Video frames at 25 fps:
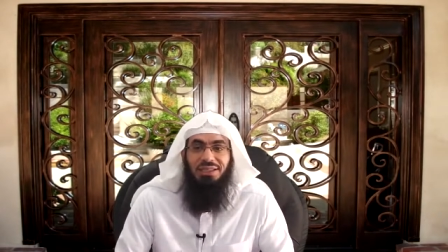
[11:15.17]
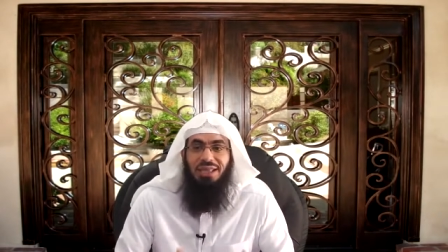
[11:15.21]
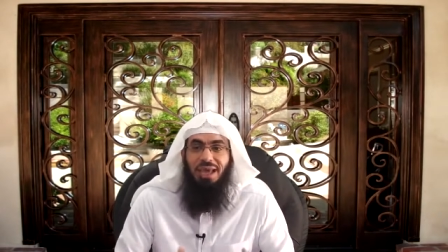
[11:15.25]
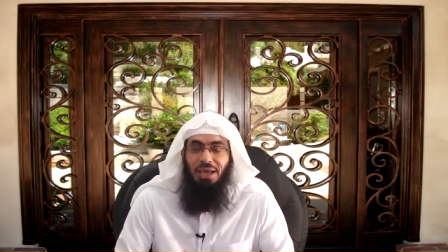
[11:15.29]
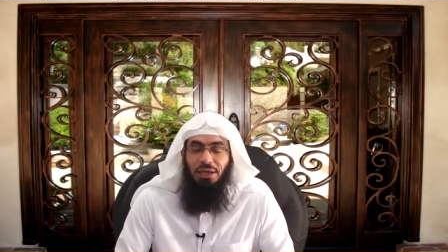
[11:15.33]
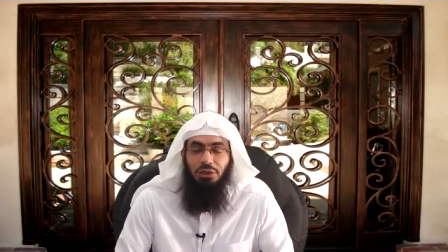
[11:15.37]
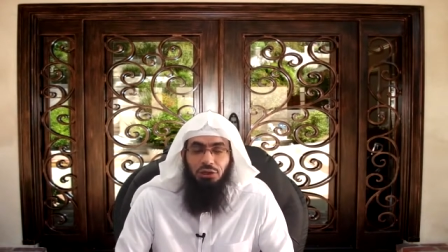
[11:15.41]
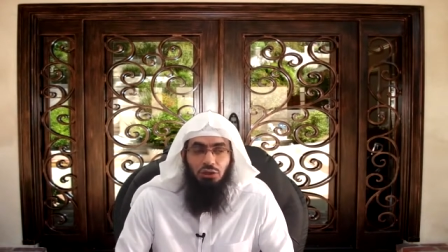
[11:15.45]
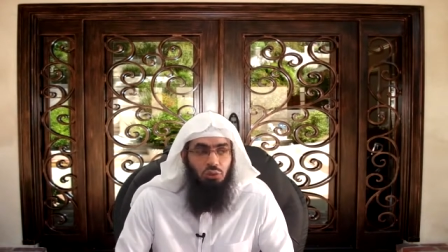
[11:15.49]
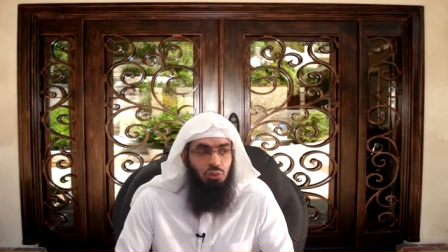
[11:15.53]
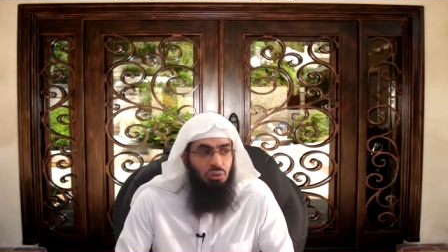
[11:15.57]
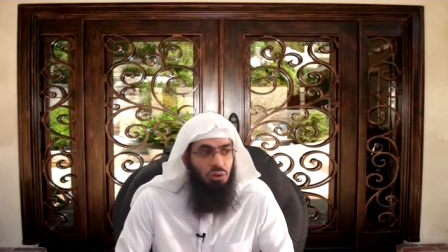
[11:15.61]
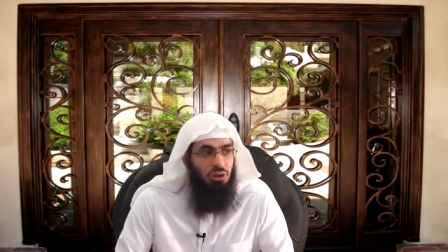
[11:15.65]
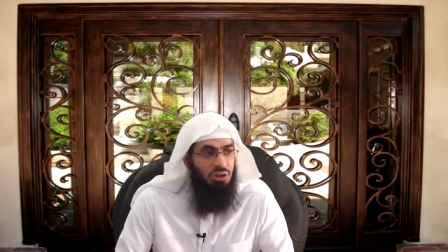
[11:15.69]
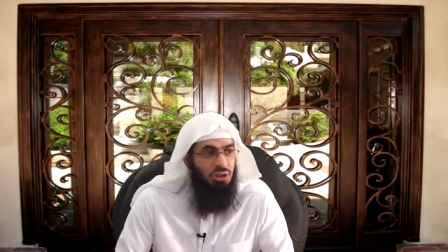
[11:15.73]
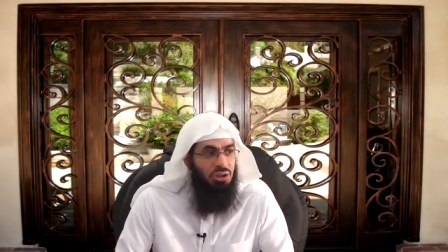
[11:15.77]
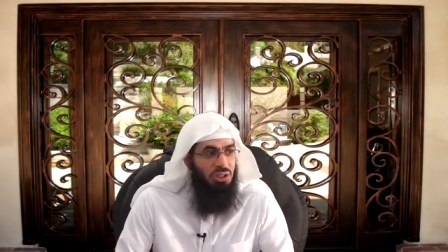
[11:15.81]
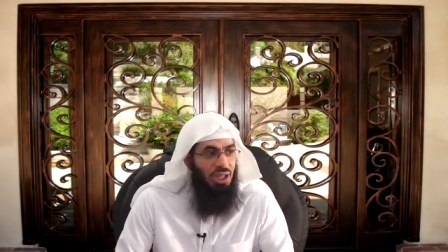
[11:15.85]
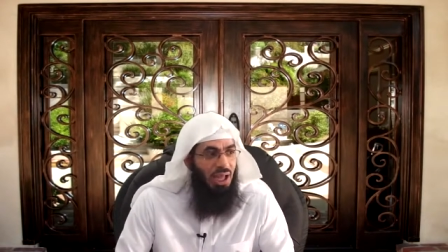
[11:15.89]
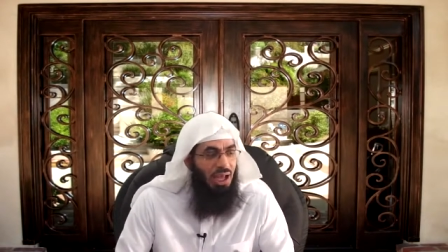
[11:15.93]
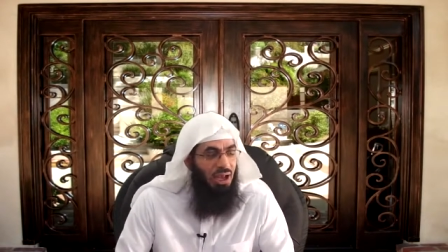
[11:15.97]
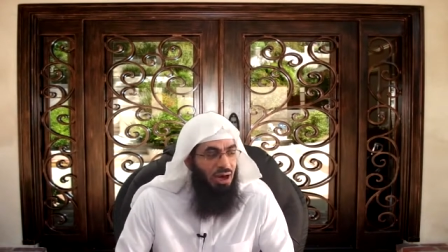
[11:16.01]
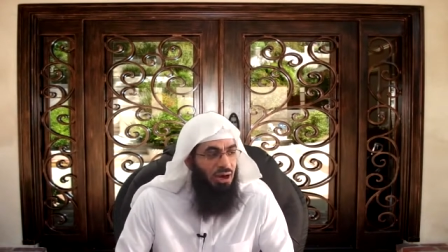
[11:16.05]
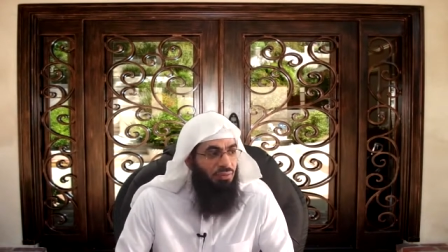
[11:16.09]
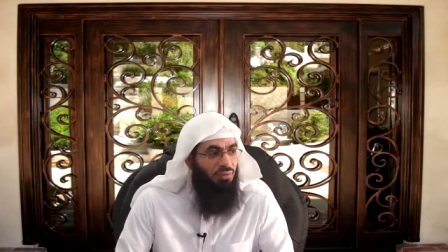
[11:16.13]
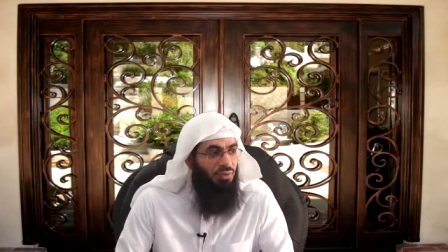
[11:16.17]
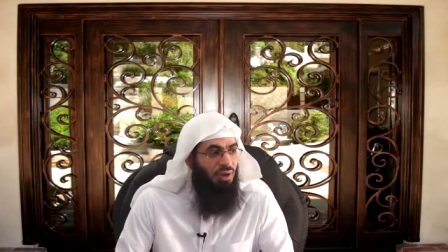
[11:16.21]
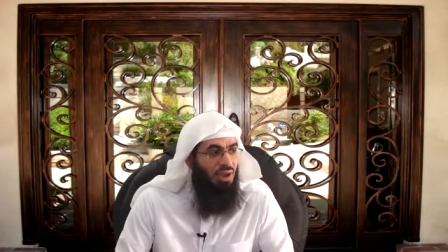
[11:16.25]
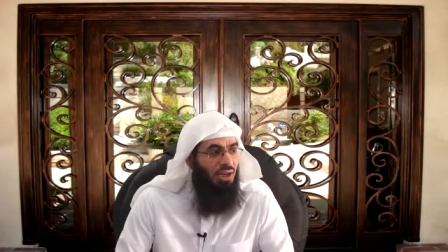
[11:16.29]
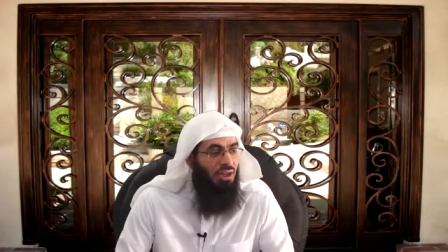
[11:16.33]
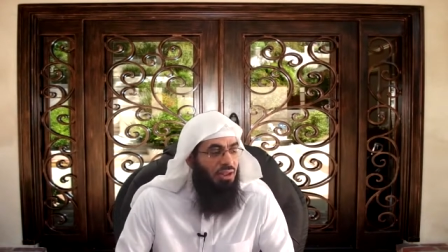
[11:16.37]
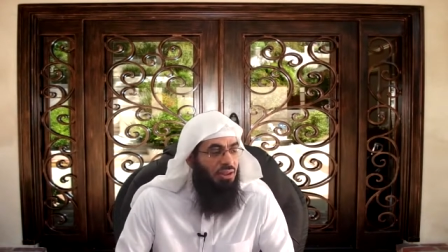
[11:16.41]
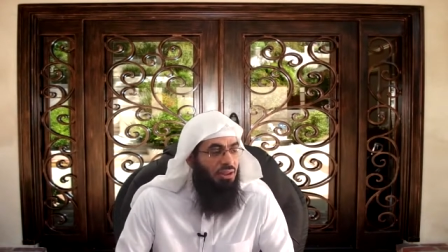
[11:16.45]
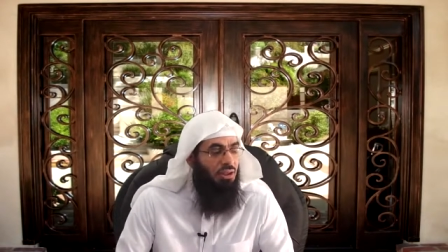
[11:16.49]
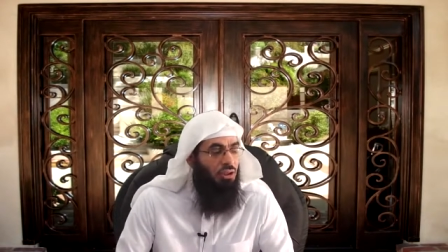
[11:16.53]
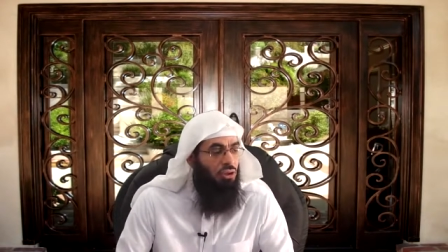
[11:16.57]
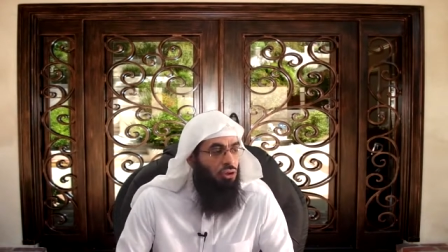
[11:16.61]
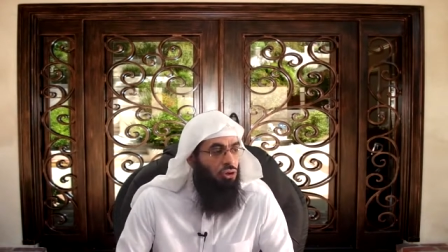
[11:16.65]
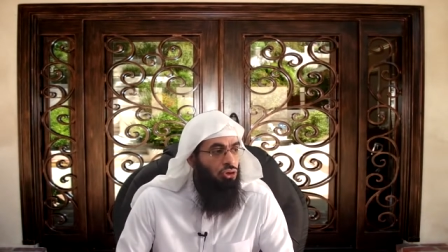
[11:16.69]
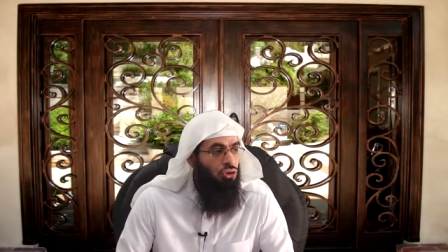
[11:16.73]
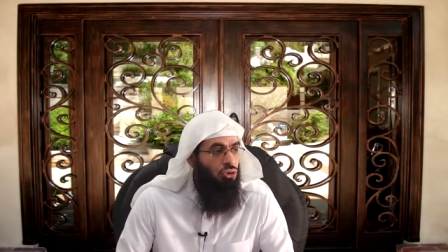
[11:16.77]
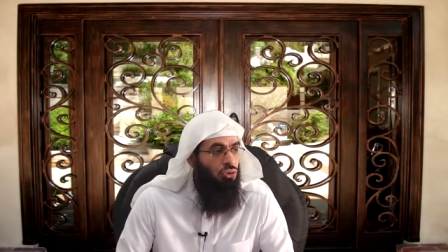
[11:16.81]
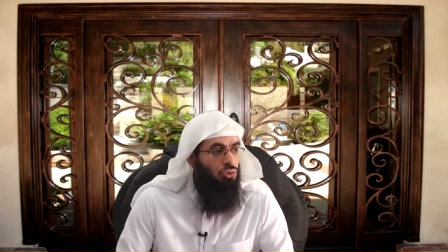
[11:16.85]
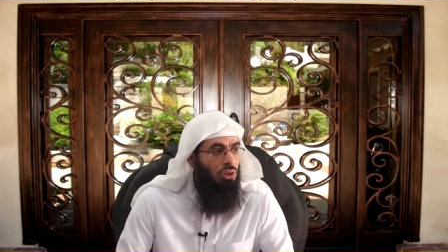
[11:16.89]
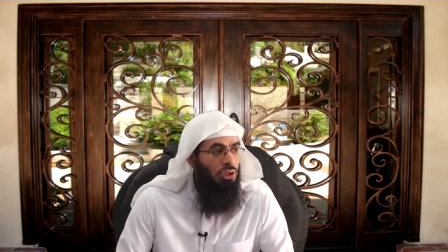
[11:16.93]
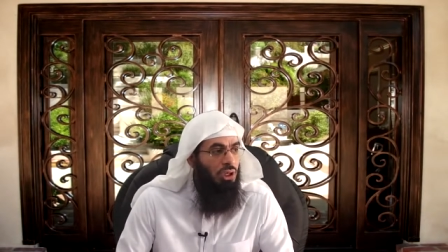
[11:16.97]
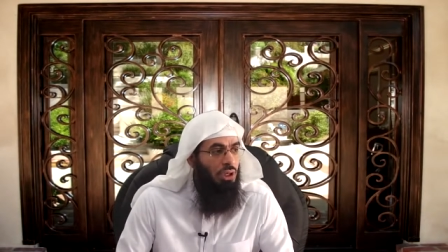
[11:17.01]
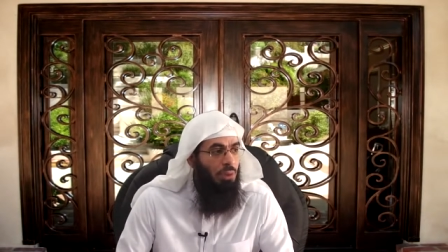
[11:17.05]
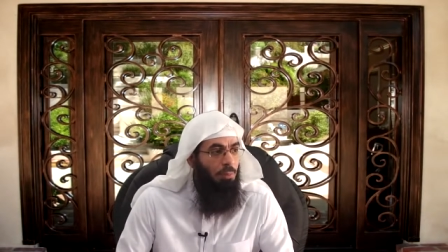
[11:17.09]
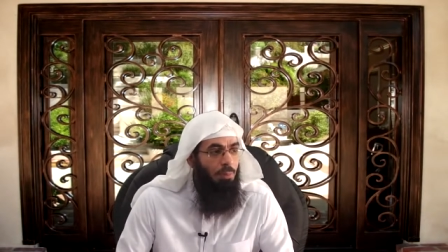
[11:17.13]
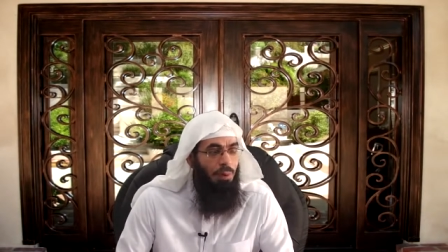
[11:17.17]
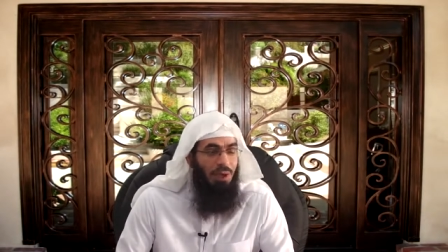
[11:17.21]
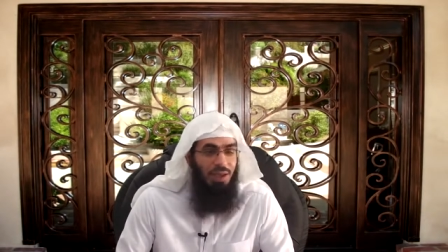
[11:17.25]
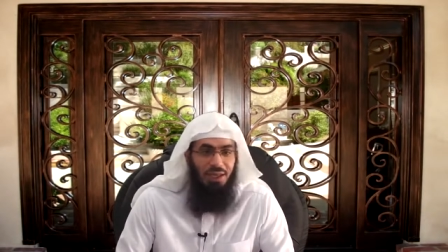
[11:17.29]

days worth out of anything you do in it.